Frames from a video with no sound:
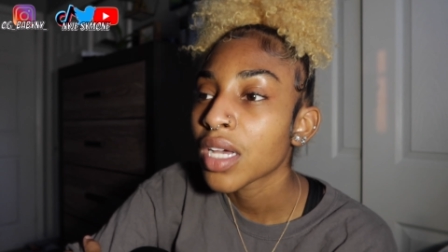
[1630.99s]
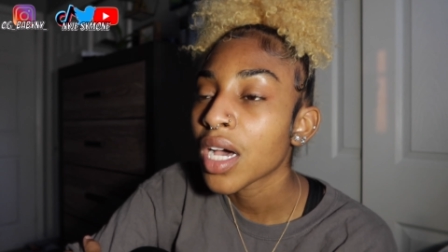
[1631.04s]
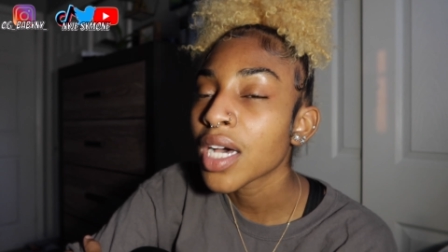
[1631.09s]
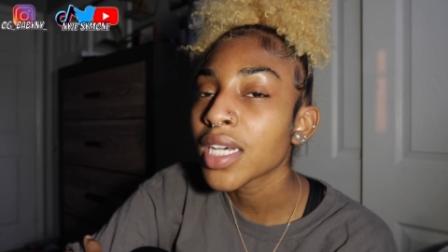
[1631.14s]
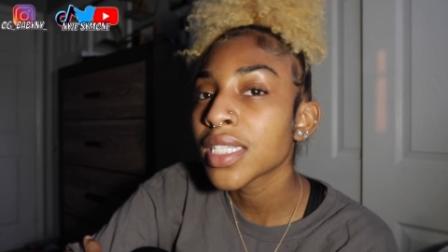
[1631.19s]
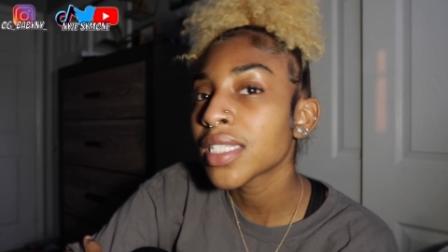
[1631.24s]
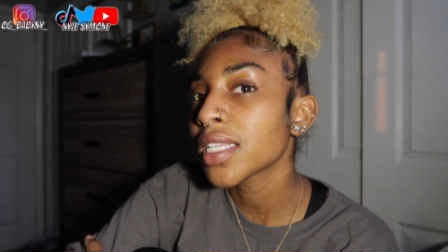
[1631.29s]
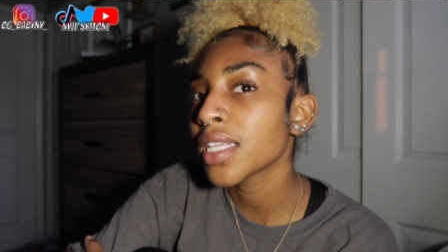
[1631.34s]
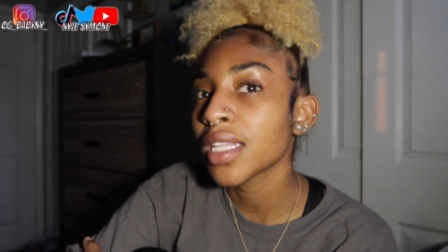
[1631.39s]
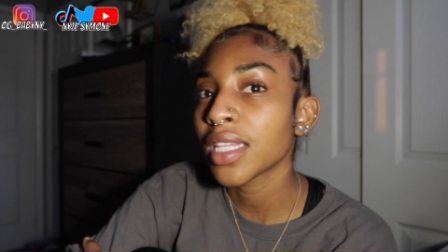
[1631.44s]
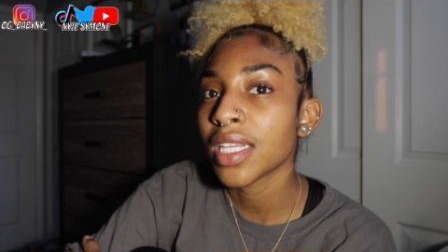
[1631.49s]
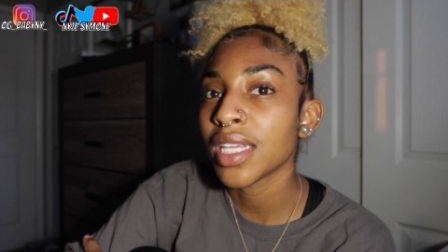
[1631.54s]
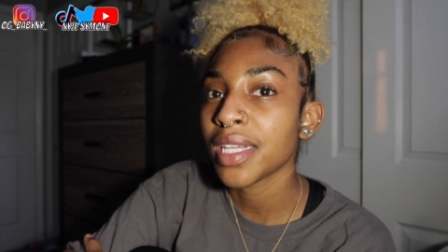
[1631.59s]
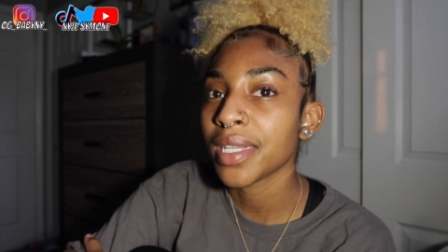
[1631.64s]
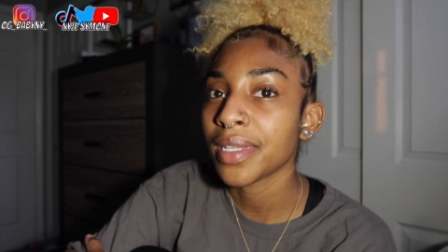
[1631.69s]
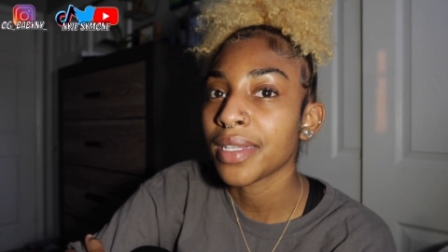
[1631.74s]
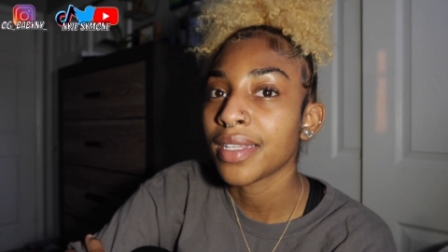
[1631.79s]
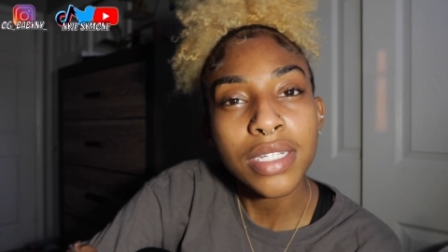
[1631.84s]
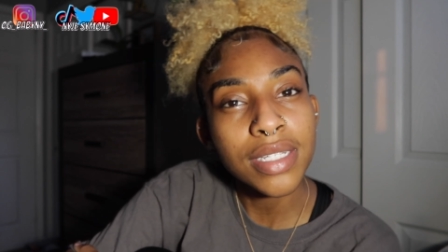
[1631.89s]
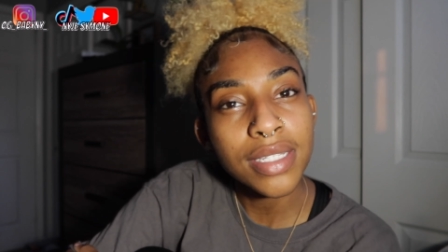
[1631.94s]

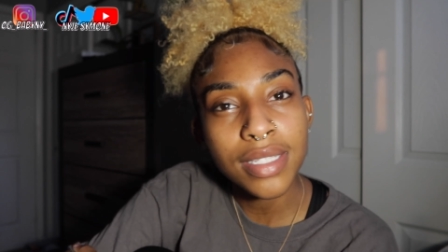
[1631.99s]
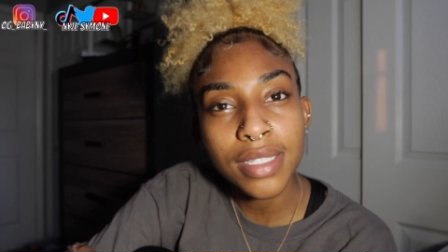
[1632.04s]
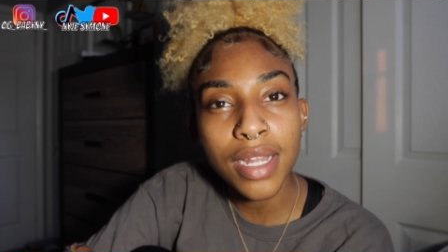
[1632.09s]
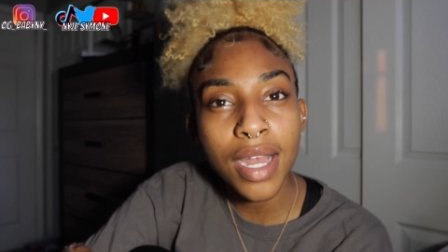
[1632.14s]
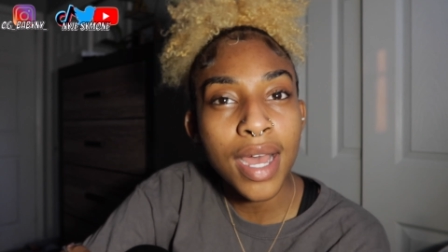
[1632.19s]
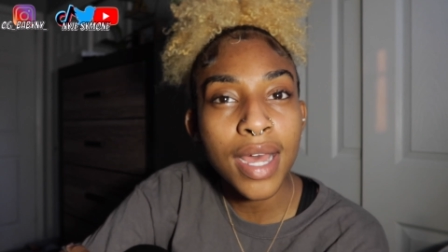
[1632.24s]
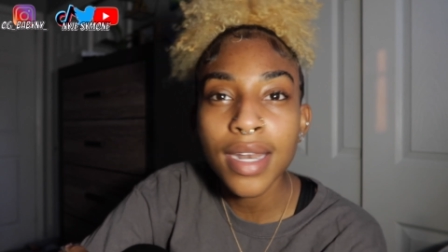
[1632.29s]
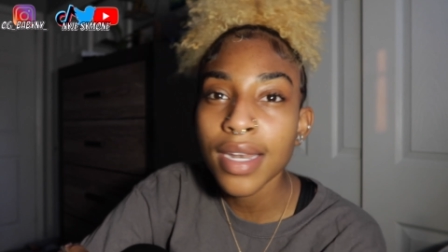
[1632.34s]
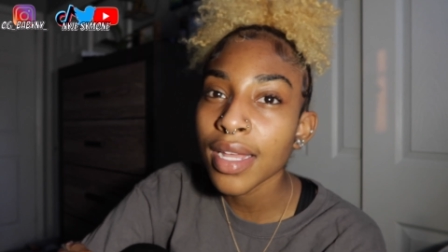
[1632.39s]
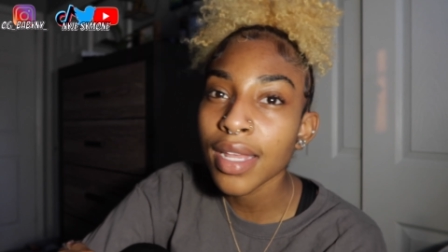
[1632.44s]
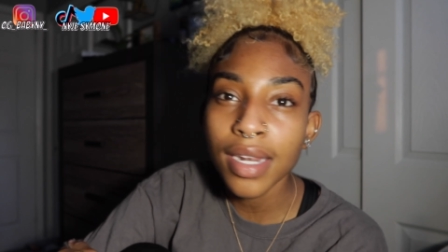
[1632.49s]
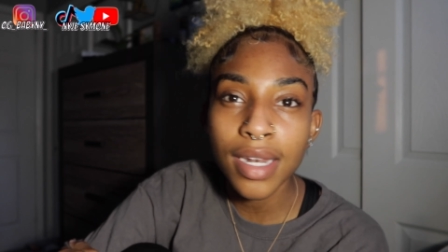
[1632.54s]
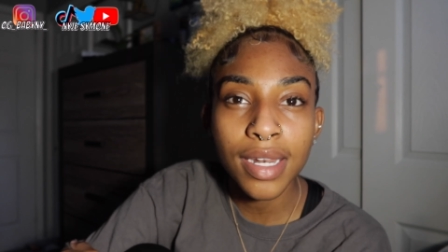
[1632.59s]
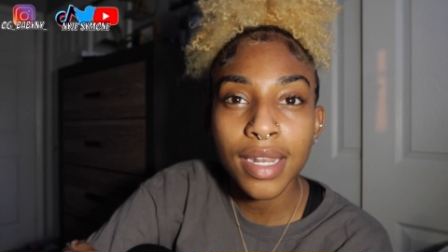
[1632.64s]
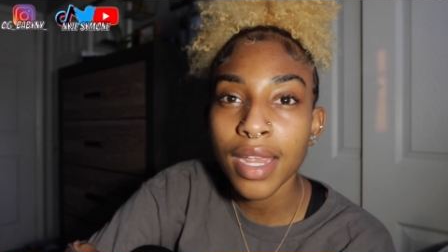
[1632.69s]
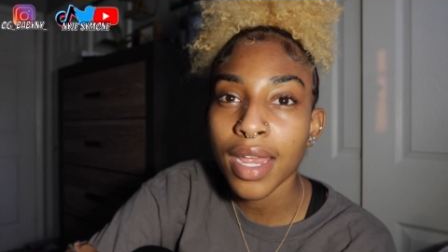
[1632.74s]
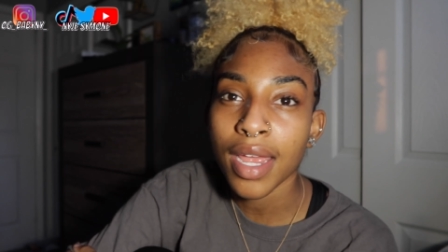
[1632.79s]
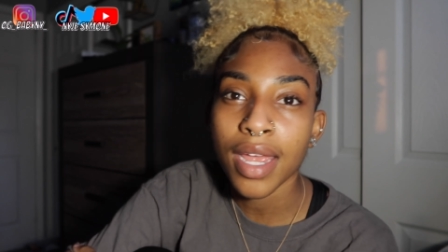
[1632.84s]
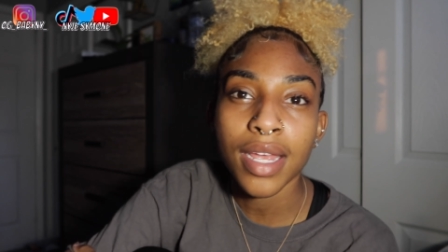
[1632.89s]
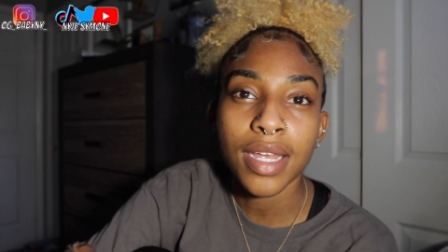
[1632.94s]
Hustling, it's not none of
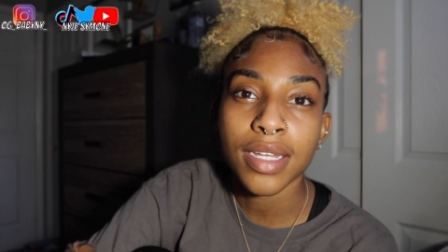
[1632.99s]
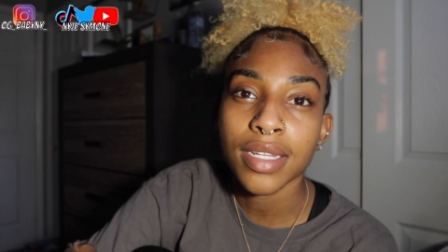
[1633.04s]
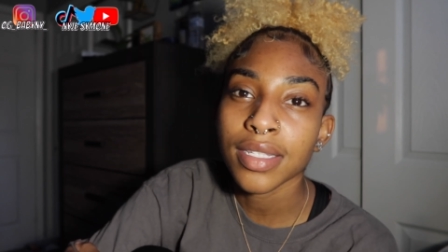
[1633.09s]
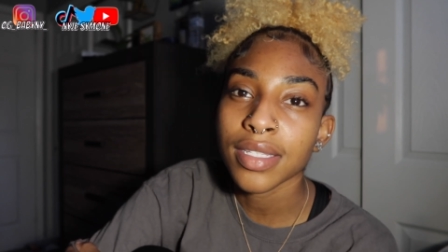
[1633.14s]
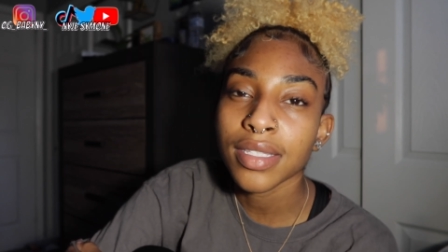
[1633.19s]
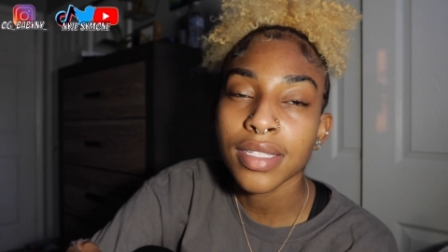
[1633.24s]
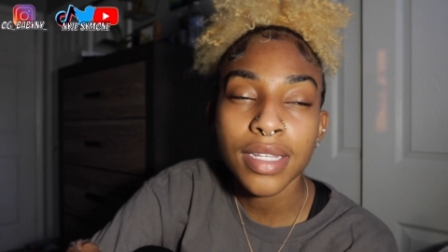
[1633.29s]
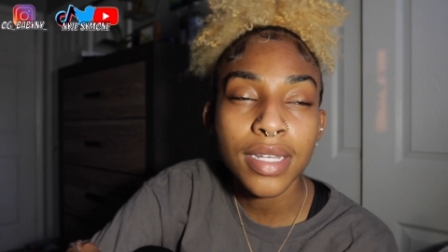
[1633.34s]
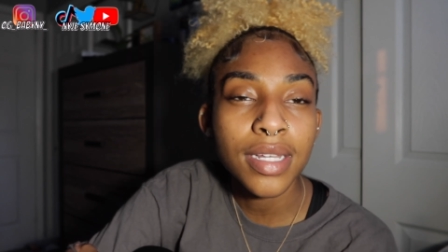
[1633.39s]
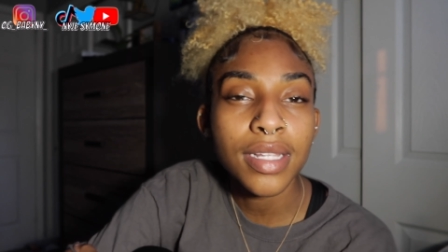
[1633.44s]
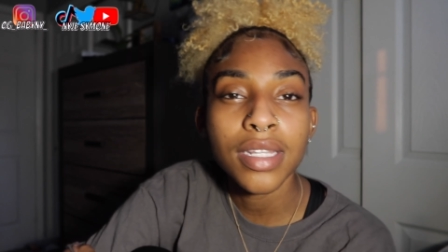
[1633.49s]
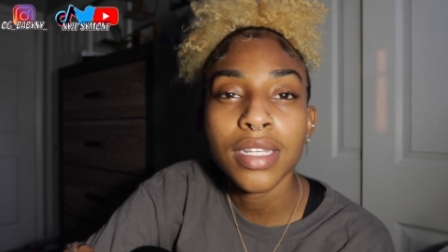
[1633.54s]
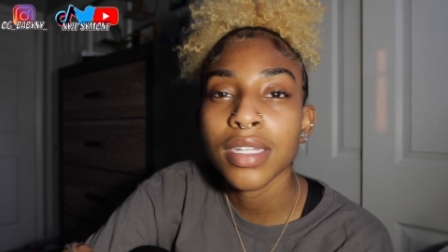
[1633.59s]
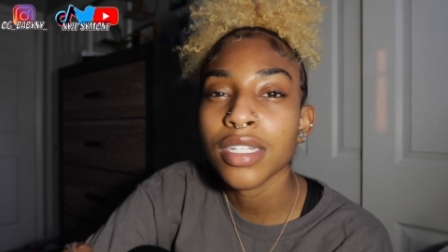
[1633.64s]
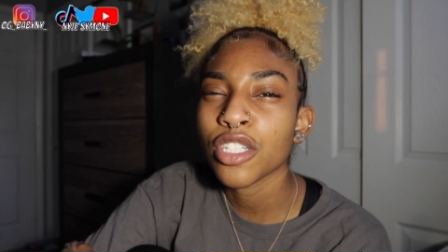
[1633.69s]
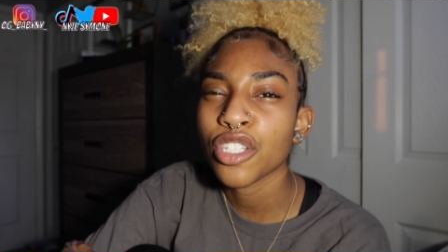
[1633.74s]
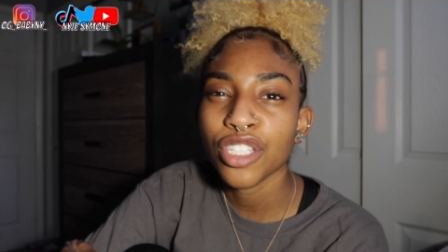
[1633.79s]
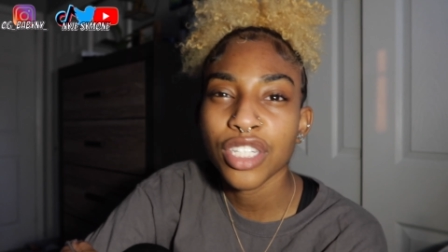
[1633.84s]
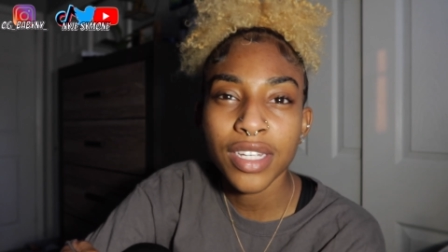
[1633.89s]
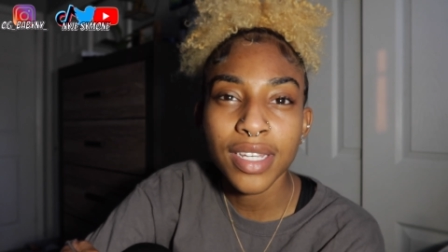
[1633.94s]
that
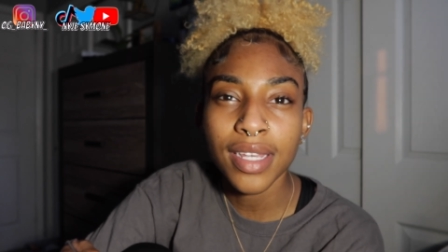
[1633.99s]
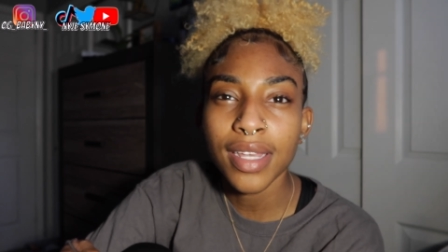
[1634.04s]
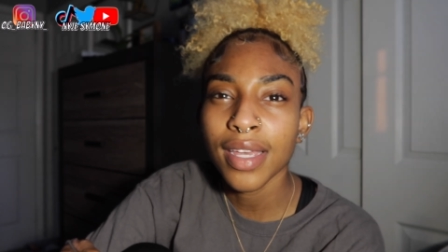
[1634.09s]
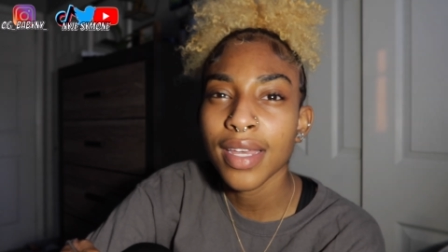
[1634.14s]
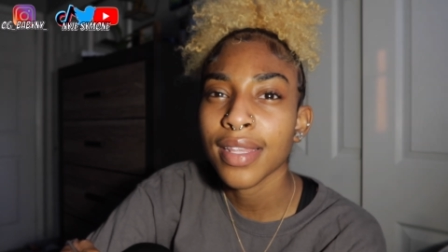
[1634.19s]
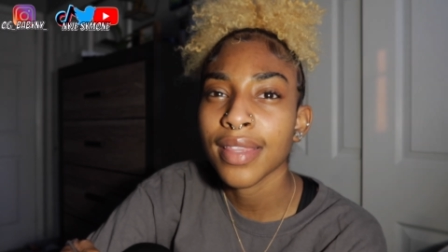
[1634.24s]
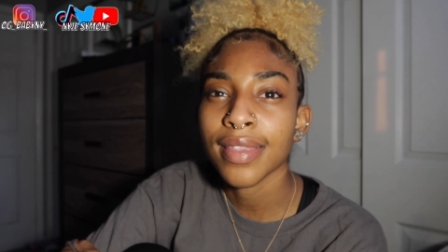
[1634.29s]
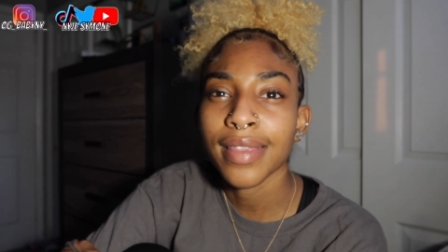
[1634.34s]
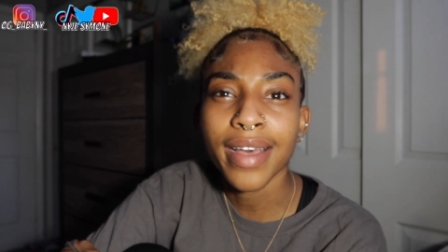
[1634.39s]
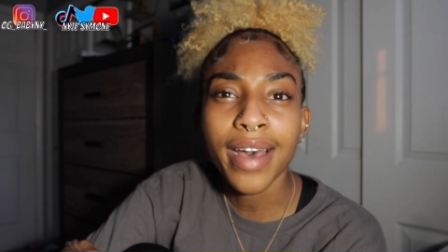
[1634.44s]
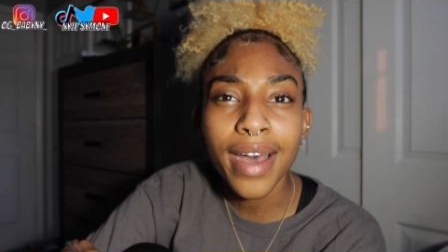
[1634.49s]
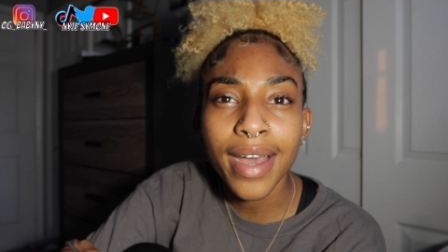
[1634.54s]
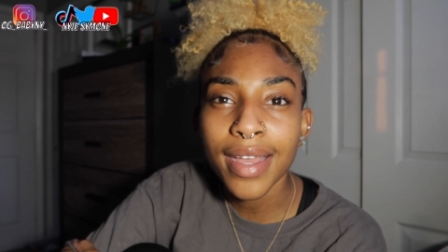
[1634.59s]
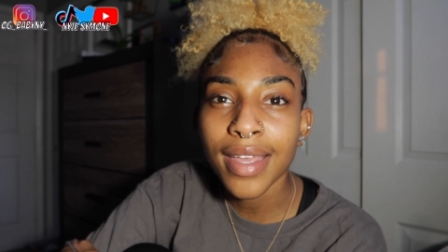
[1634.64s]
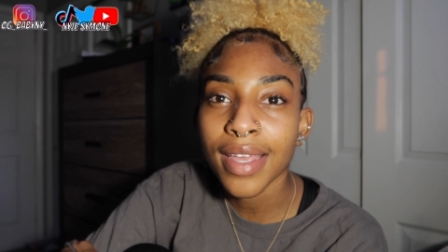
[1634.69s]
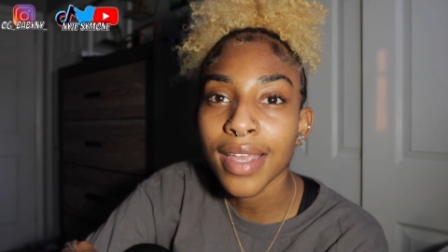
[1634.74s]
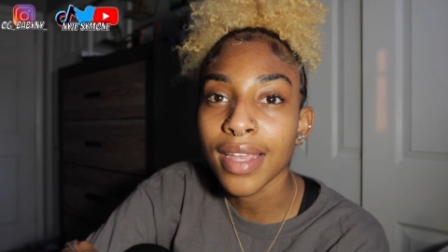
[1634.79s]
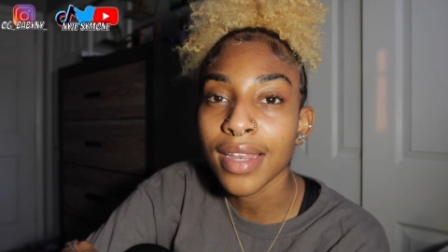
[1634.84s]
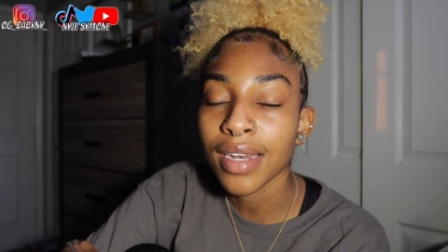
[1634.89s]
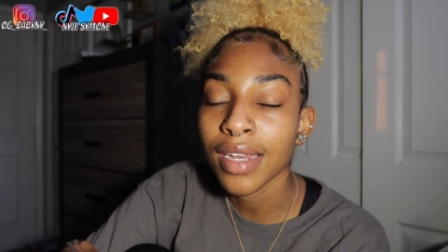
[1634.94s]
stealing, cheating,
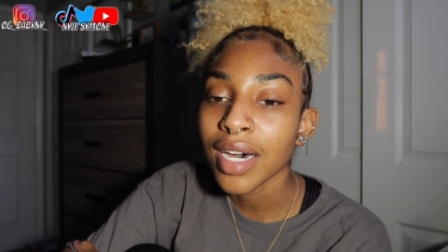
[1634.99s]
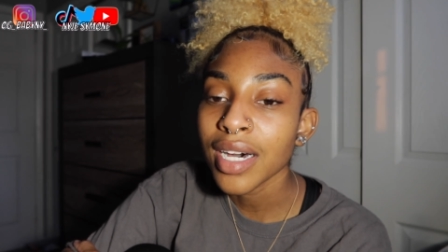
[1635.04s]
lying.